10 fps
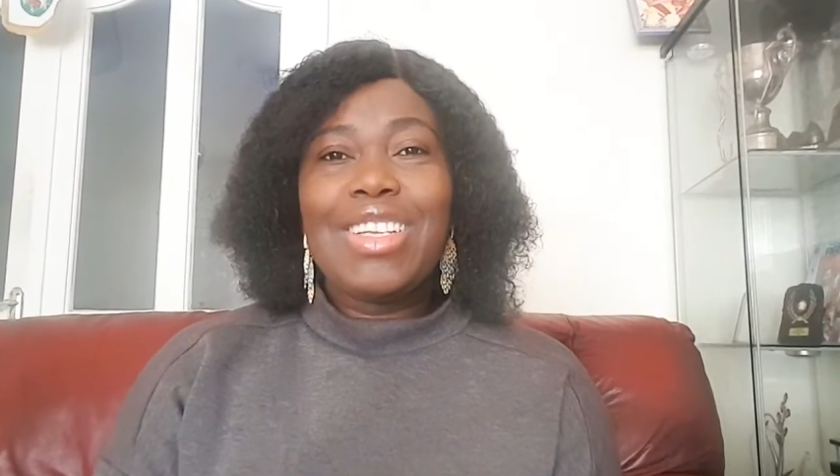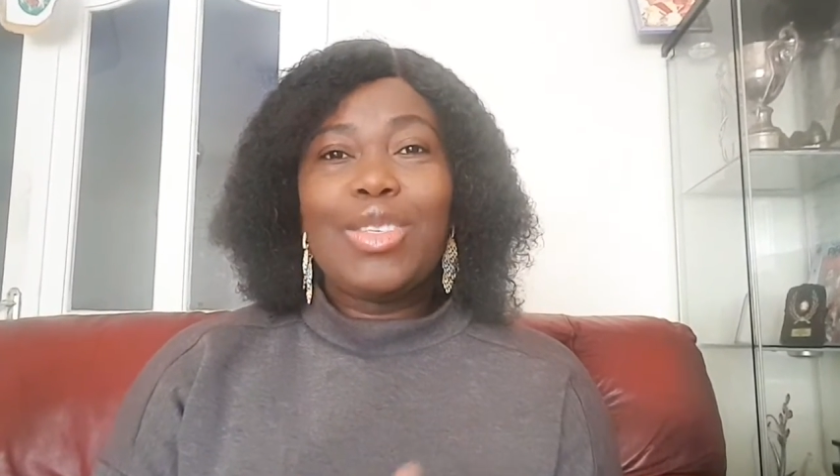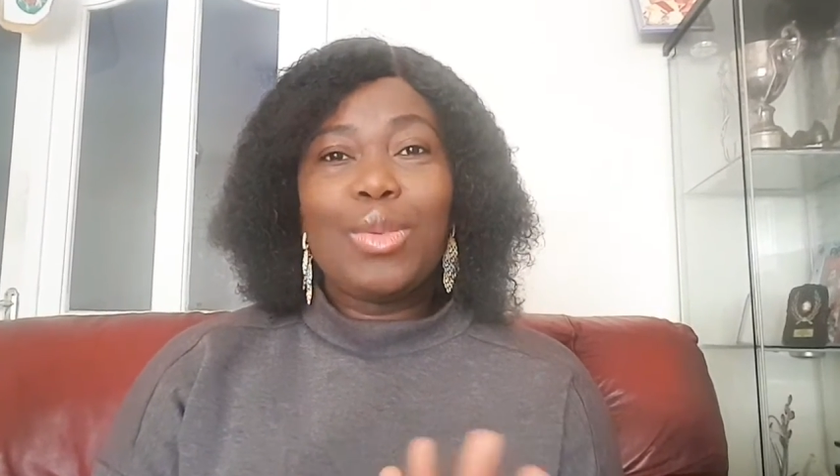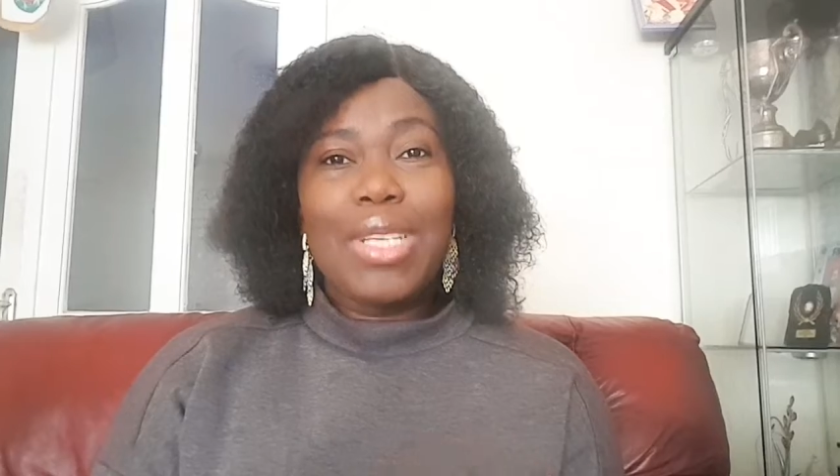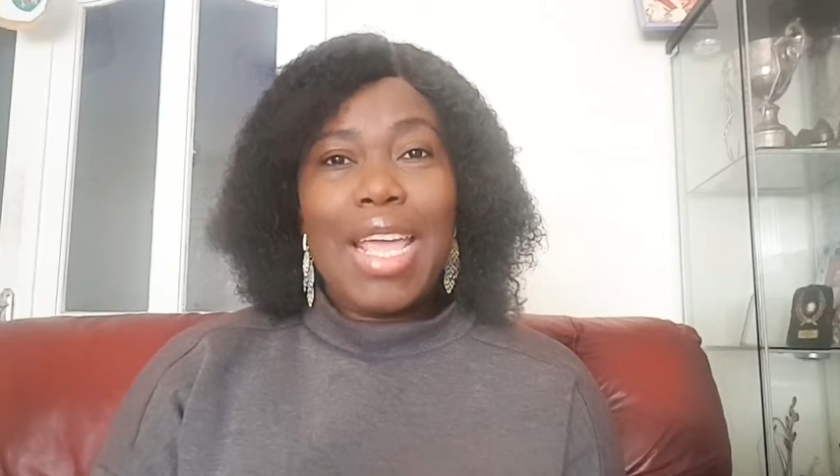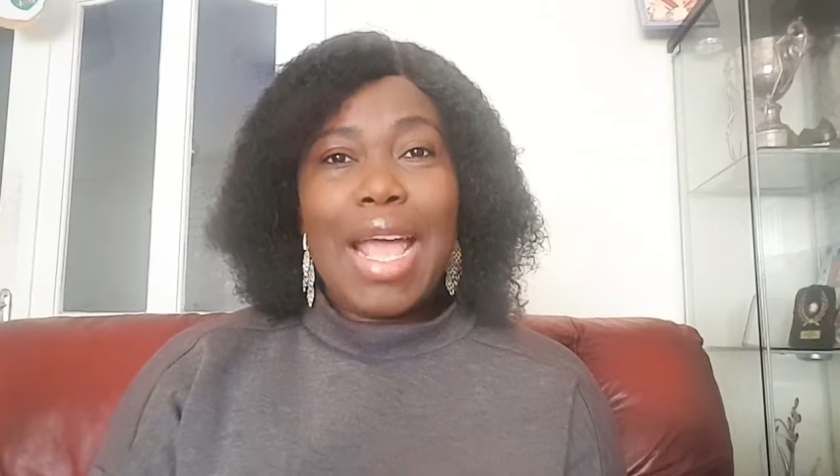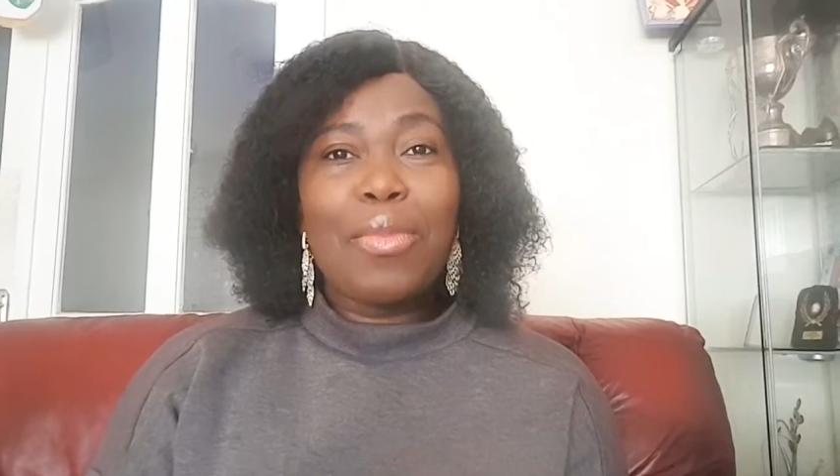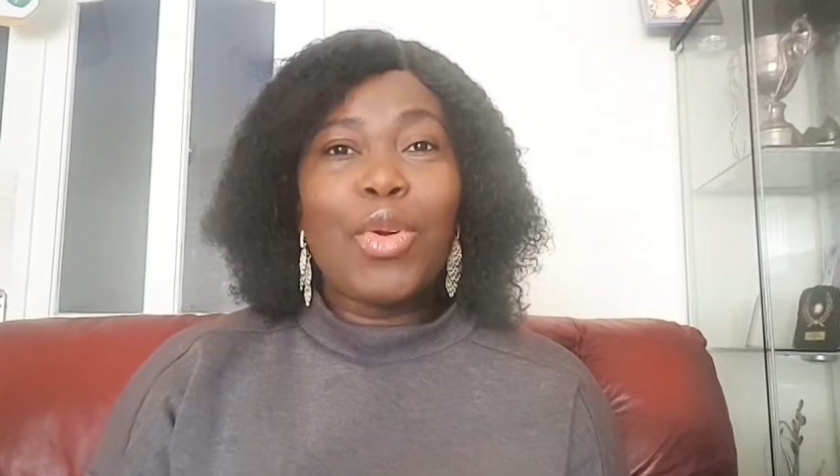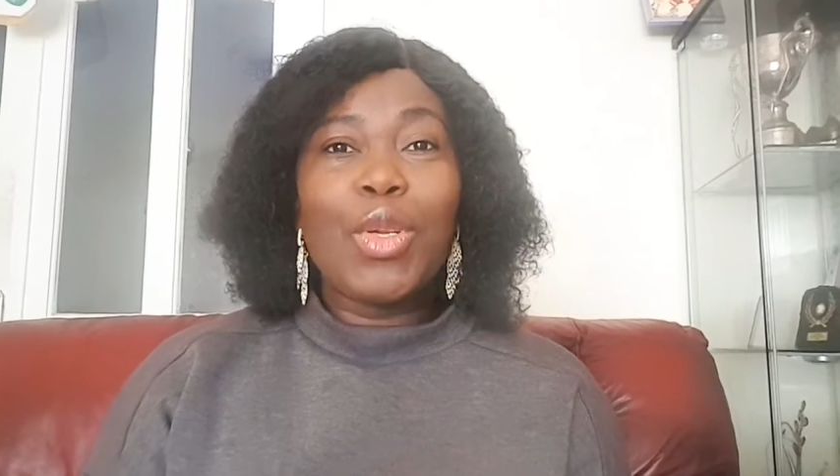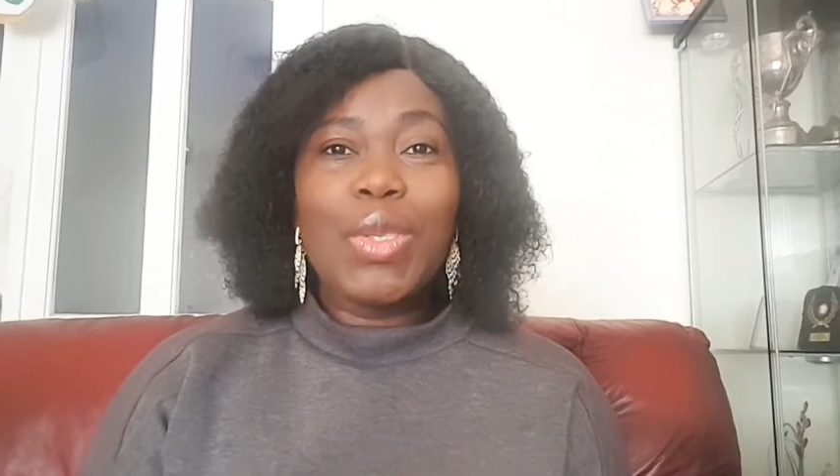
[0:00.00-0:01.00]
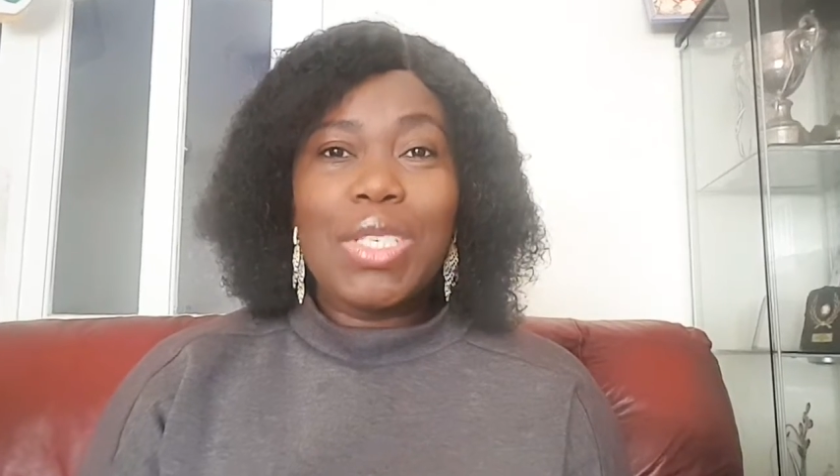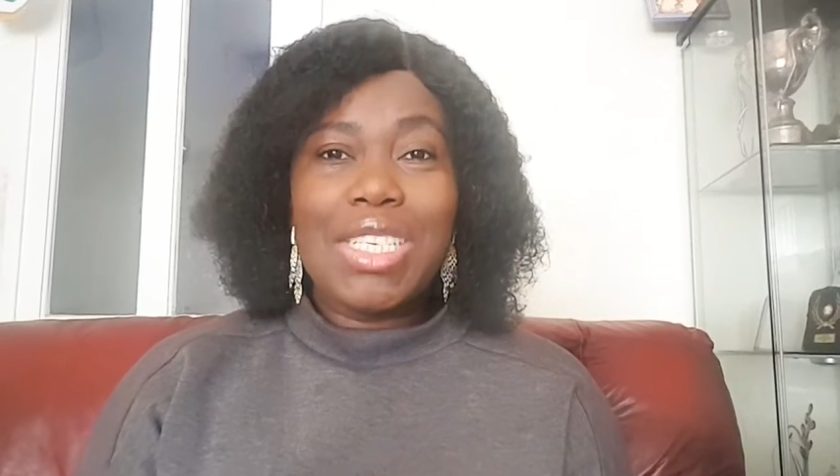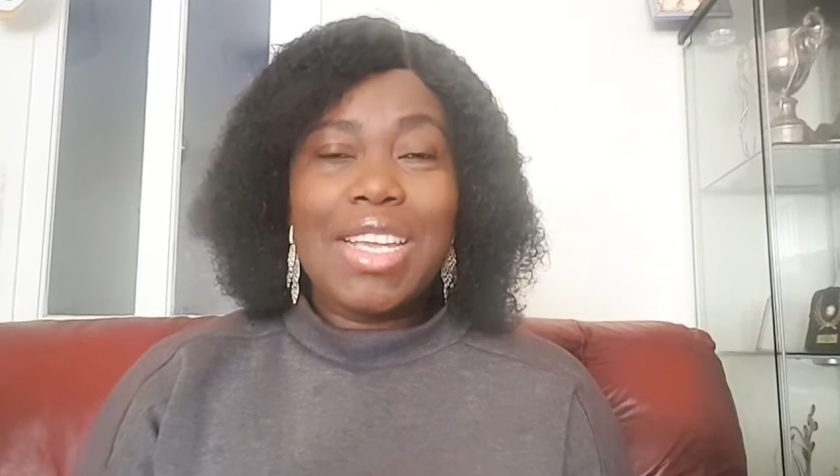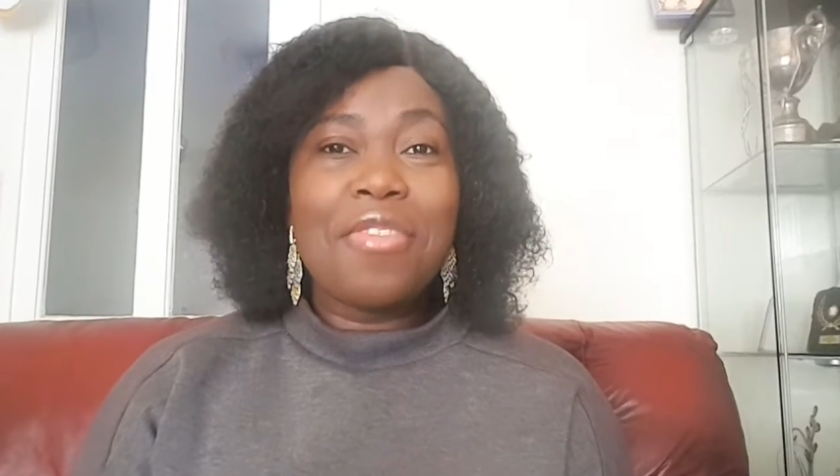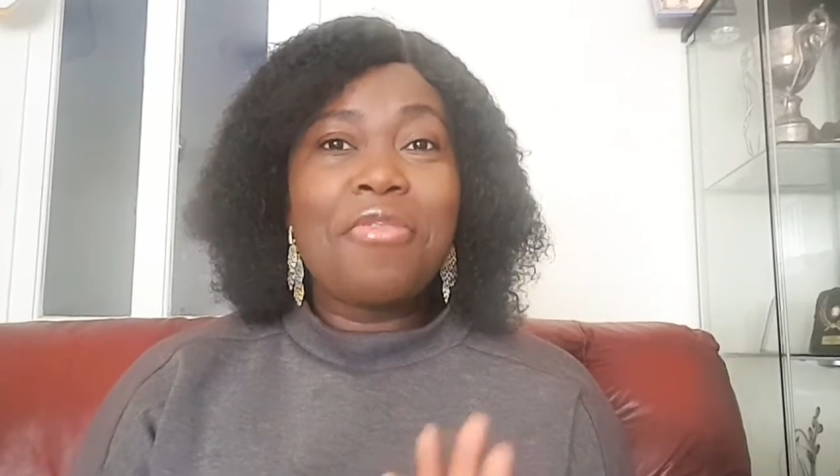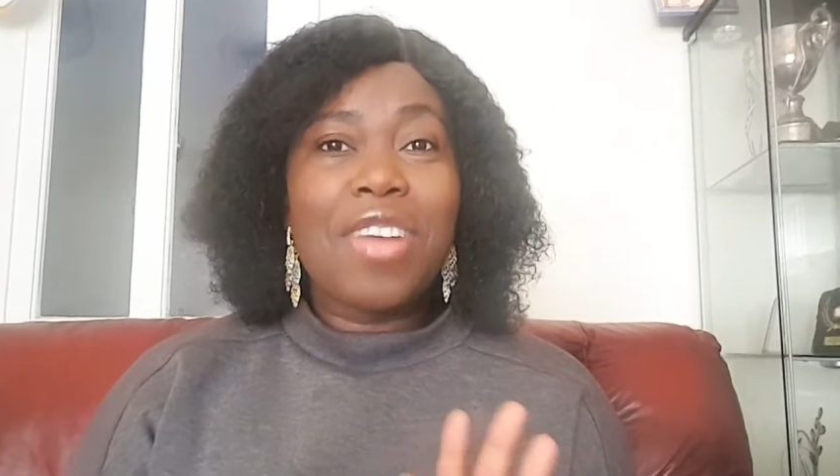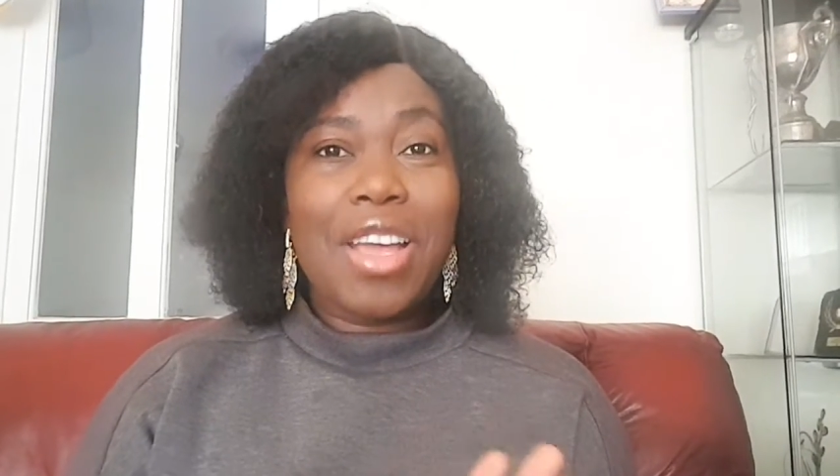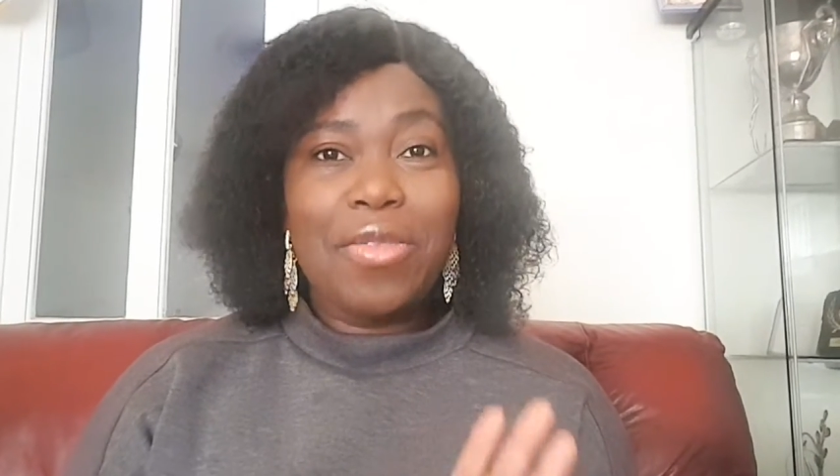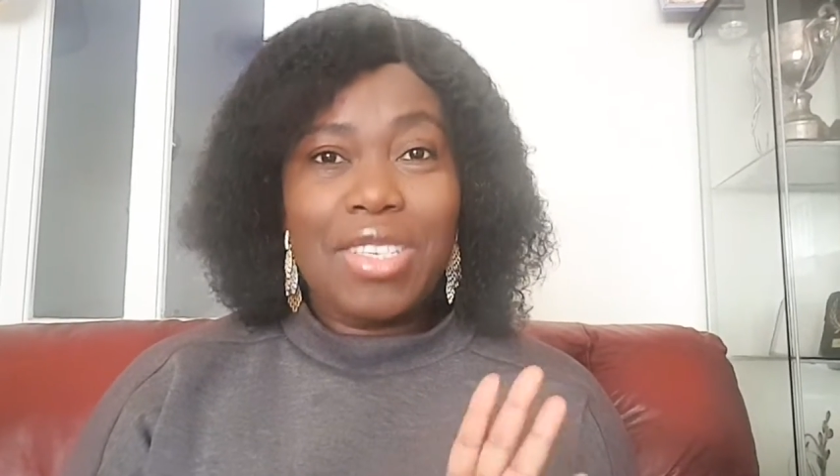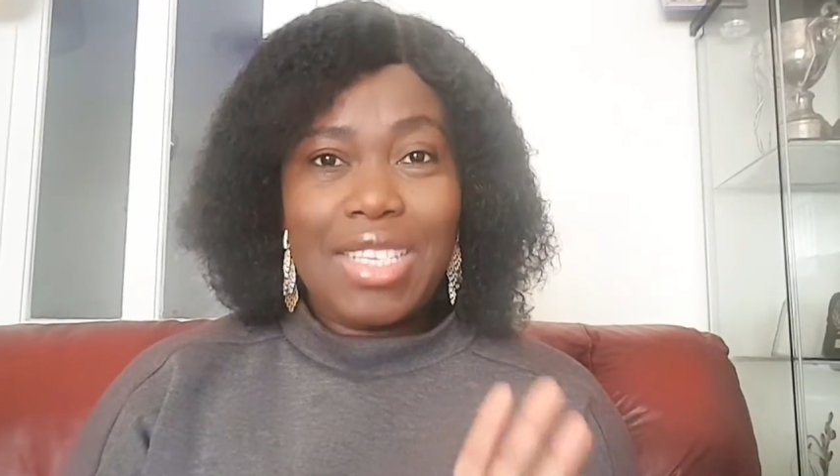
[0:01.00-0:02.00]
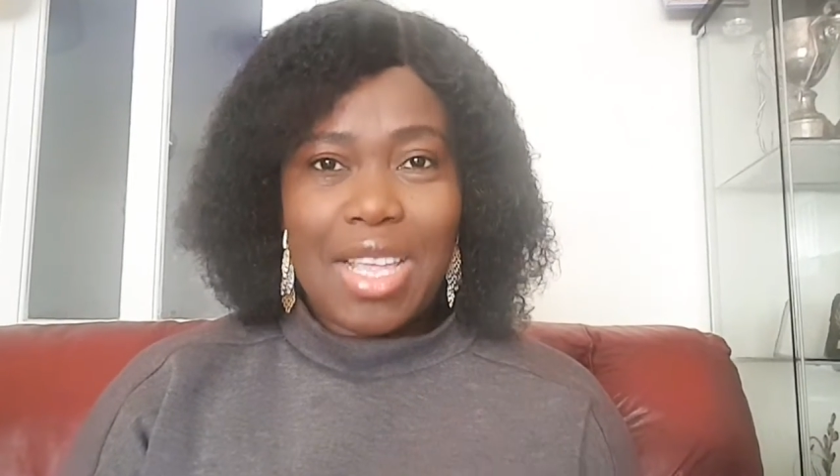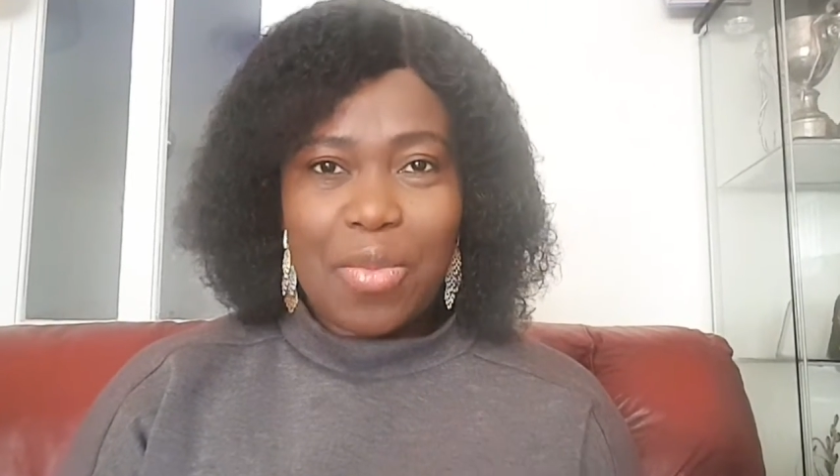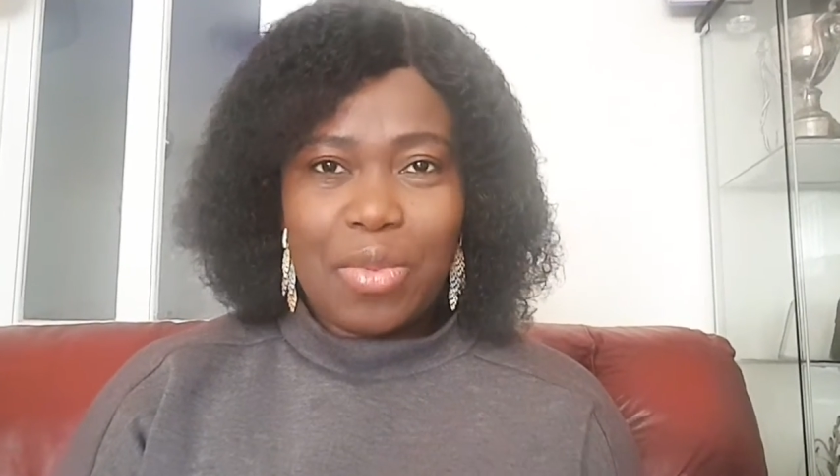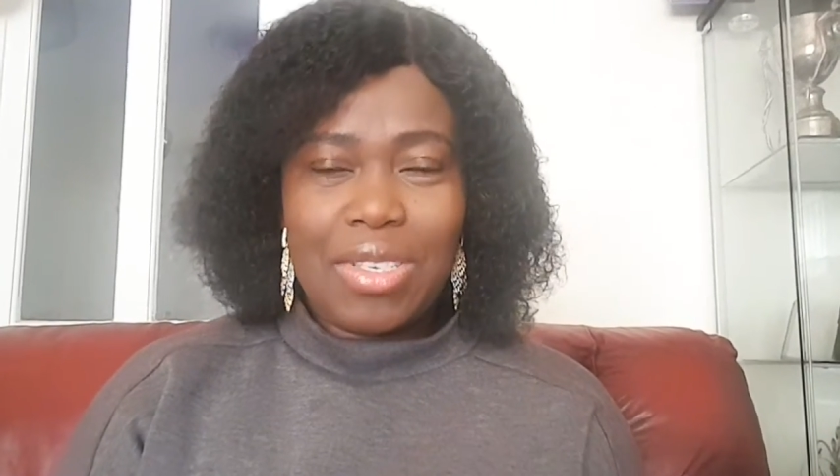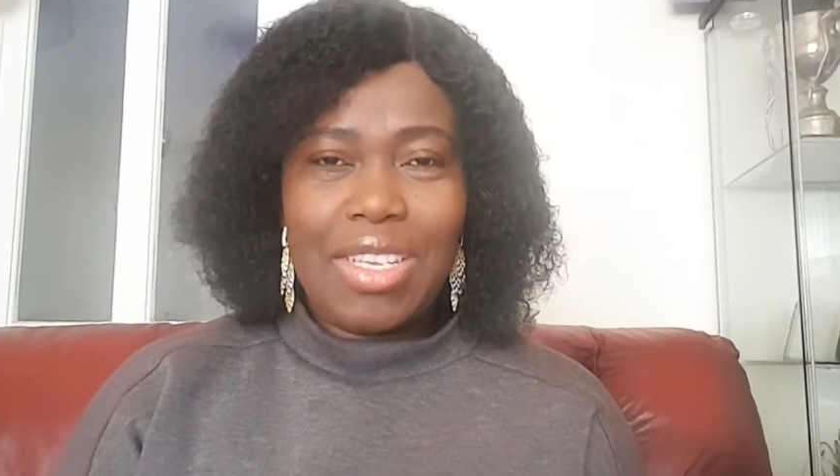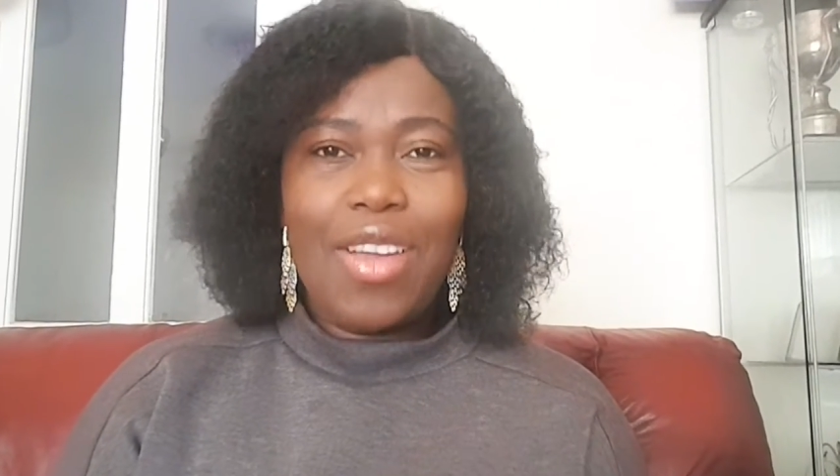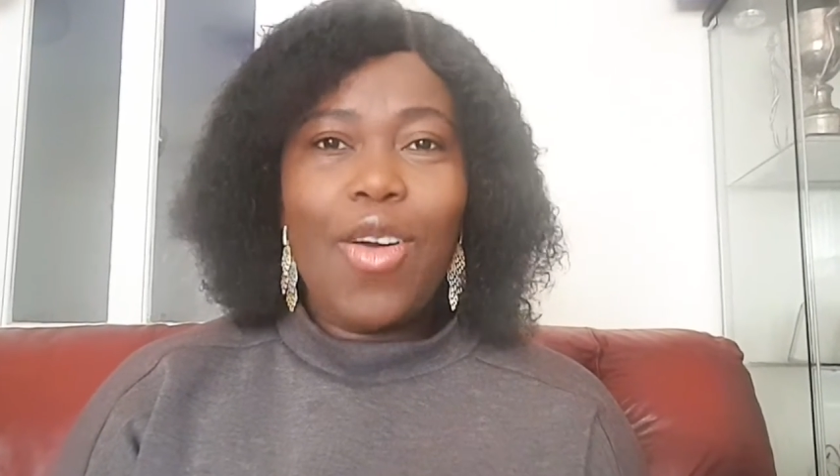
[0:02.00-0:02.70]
today I'm going to share 5 steps